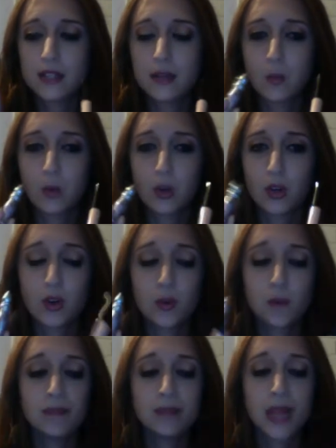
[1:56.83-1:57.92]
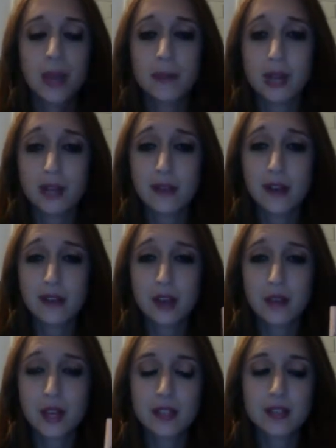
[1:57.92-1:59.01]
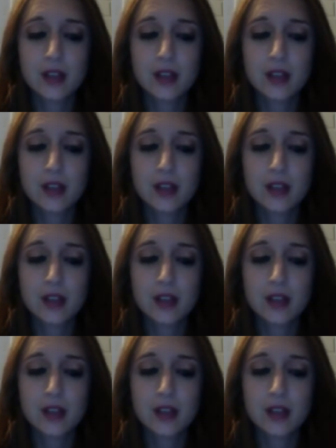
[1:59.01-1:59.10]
and more known, but I found out this